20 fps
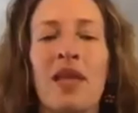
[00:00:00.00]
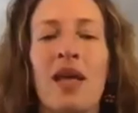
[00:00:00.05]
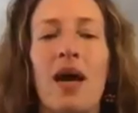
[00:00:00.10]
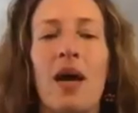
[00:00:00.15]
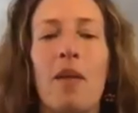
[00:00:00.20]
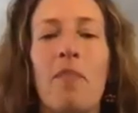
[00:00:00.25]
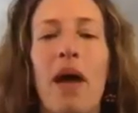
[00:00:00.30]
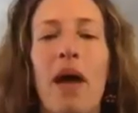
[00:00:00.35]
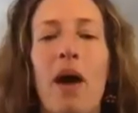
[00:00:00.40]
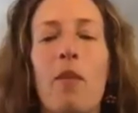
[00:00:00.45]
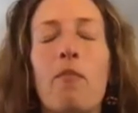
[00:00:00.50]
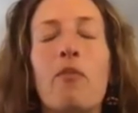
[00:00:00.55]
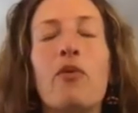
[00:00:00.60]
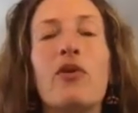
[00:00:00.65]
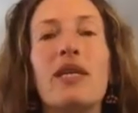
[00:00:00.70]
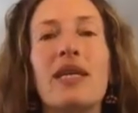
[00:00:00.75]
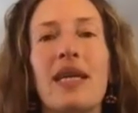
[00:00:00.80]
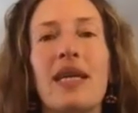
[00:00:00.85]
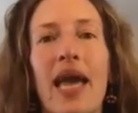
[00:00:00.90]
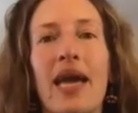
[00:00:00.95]
about
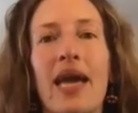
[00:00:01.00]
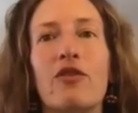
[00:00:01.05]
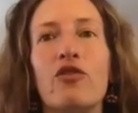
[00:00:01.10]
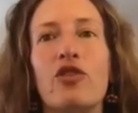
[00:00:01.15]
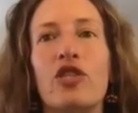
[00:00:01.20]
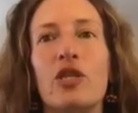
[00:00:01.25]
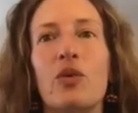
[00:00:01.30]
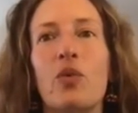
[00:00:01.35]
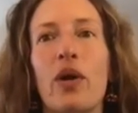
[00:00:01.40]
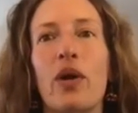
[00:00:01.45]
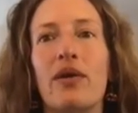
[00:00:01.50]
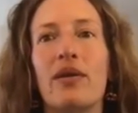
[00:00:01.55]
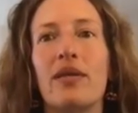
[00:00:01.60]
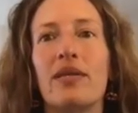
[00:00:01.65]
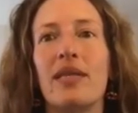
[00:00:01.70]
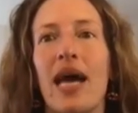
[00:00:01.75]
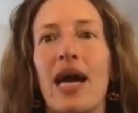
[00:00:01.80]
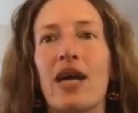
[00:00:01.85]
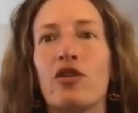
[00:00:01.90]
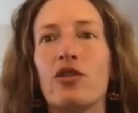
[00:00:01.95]
putting energy where it is
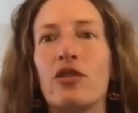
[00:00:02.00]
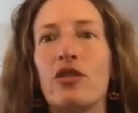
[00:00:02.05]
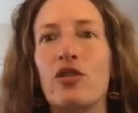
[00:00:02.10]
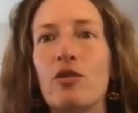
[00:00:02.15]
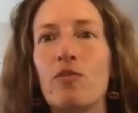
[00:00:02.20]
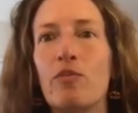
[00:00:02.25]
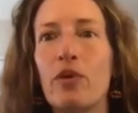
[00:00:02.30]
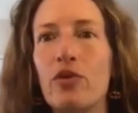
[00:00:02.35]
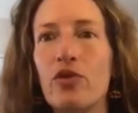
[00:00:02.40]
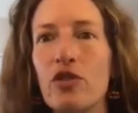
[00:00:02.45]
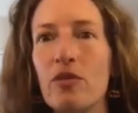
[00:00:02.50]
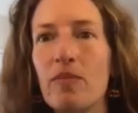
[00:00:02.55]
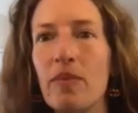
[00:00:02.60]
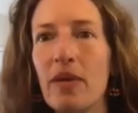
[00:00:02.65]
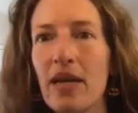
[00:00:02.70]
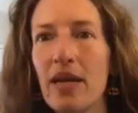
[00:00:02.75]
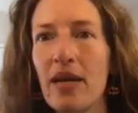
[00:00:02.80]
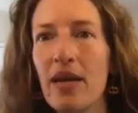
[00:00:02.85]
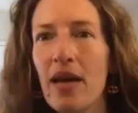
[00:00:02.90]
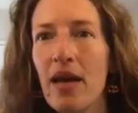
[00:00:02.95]
actually supposed to
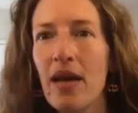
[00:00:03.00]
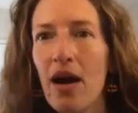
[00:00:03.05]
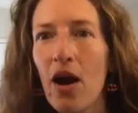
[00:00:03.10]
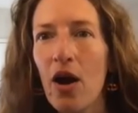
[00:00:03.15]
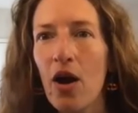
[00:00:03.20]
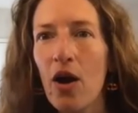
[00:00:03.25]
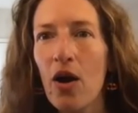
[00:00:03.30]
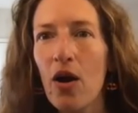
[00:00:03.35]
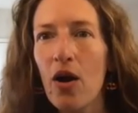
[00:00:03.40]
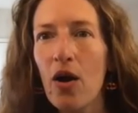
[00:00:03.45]
be. Hold